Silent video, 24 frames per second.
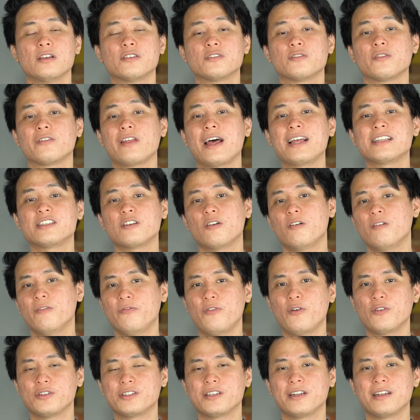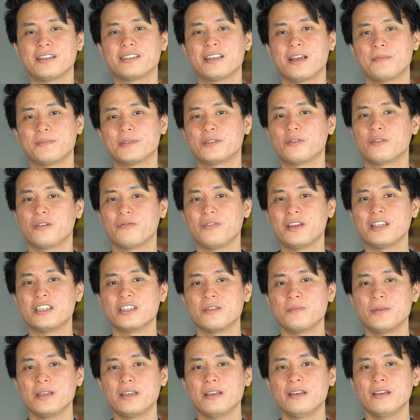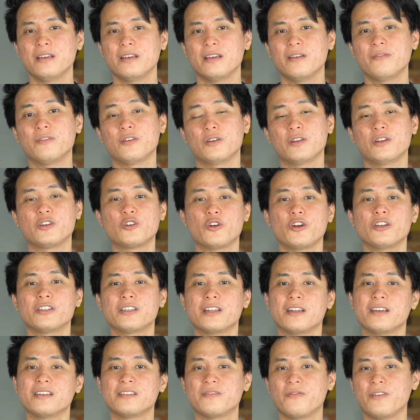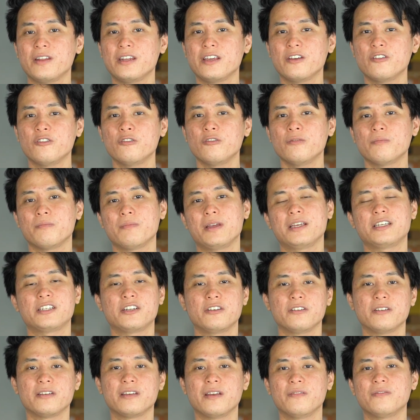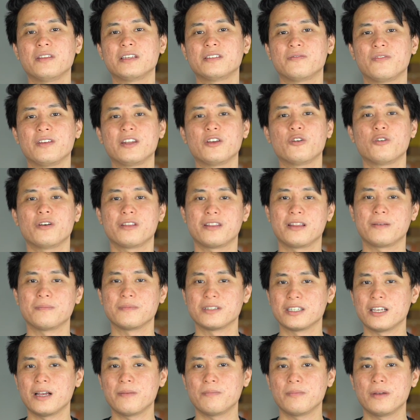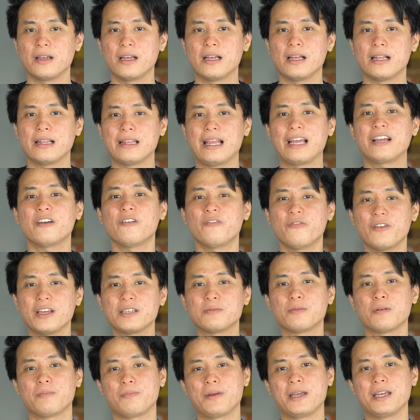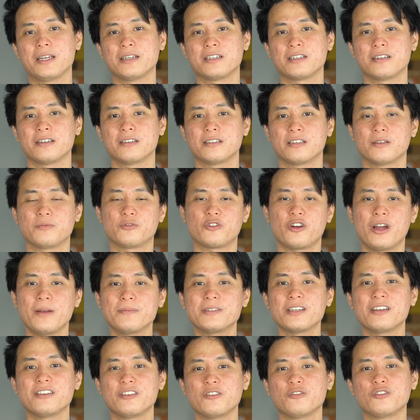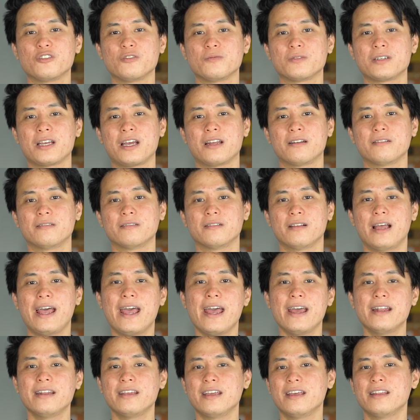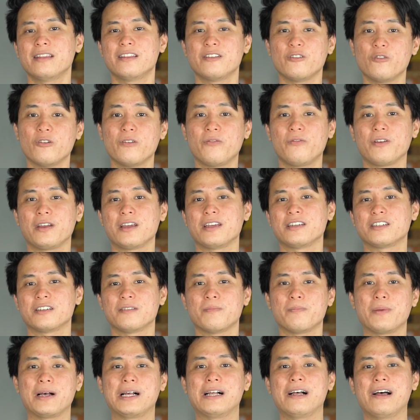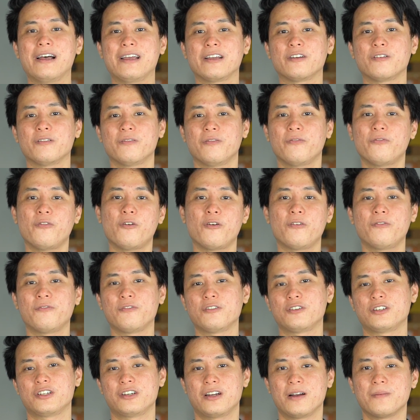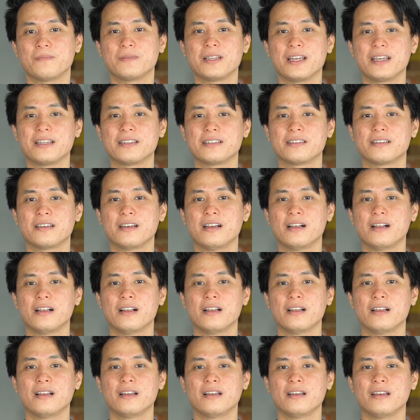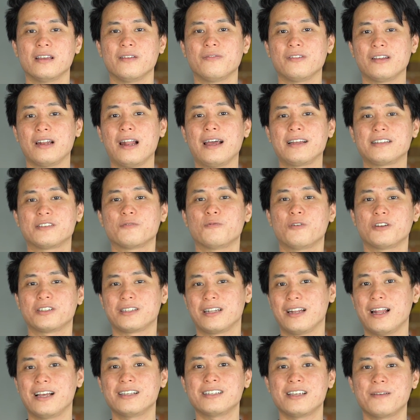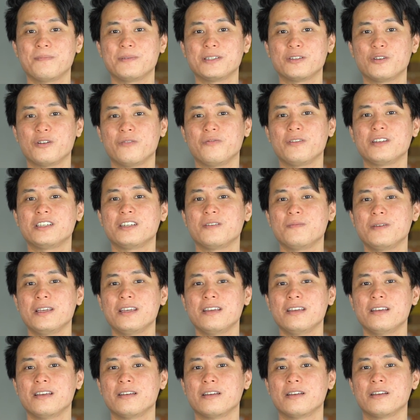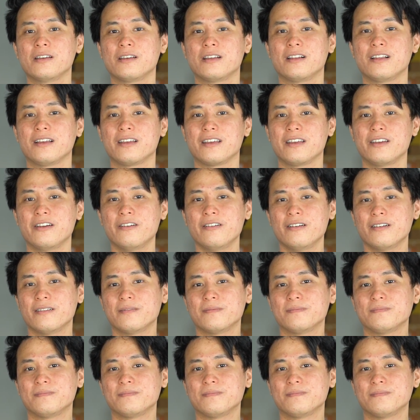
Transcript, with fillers: So that's all for today's episode of ICYMI. If you enjoyed today's video, make sure you give this video a thumbs up, like our Facebook page, subscribe to our YouTube channel, and hit the notification bell icon for future updates. If you'd like to watch the last episode of ICYMI, click here.